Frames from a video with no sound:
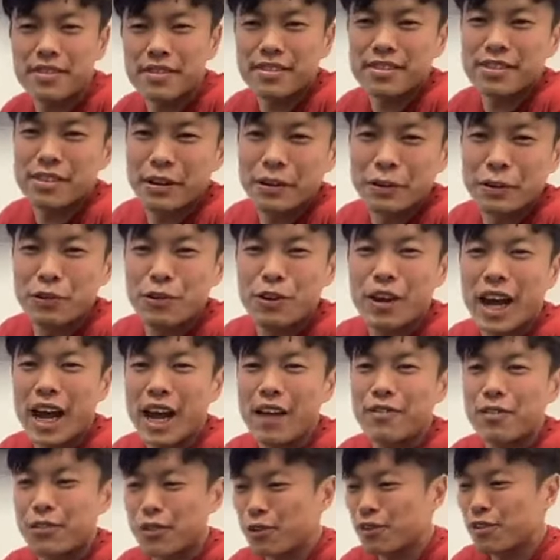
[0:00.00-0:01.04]
So you have
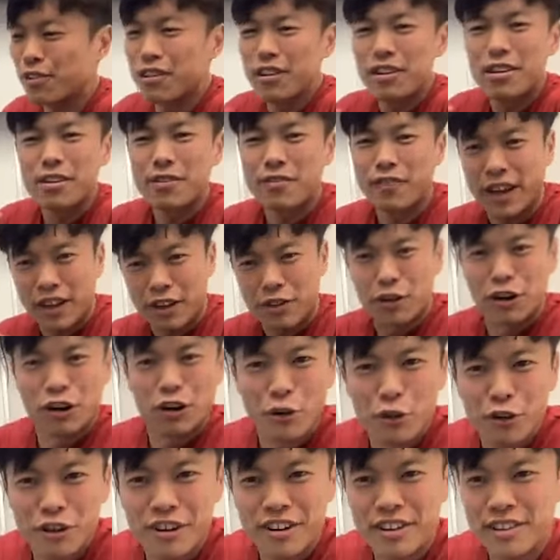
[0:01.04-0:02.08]
to find your
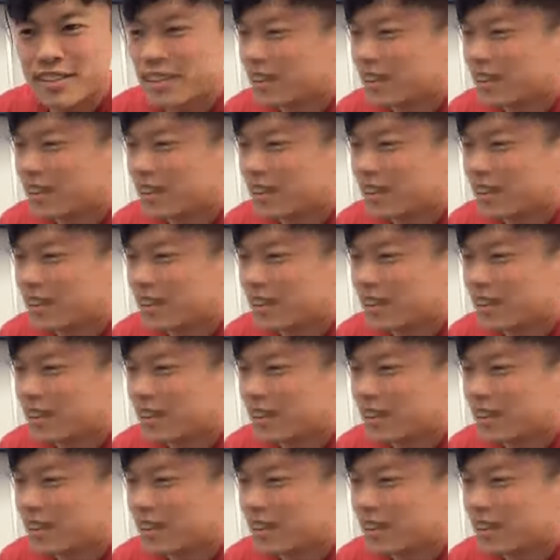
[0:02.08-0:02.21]
lawyer.